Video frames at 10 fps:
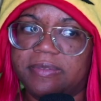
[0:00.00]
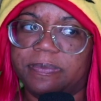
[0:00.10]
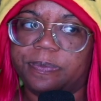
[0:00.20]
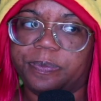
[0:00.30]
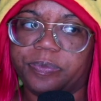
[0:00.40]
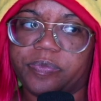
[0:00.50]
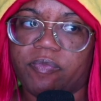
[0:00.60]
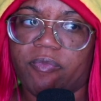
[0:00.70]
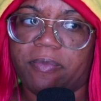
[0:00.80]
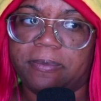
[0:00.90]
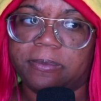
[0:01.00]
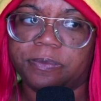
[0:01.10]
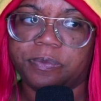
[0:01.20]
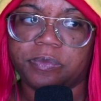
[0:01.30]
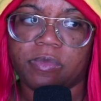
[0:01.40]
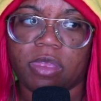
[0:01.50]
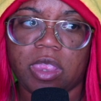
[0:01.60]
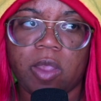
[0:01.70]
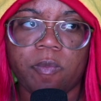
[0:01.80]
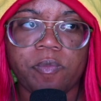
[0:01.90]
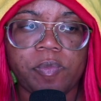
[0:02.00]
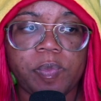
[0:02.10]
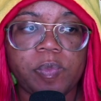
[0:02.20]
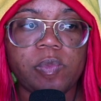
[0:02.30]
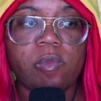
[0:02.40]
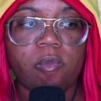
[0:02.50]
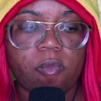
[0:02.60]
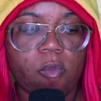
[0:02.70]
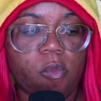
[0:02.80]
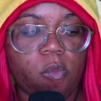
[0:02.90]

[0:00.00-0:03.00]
Wait a second. Are you jealous? I think they're cool.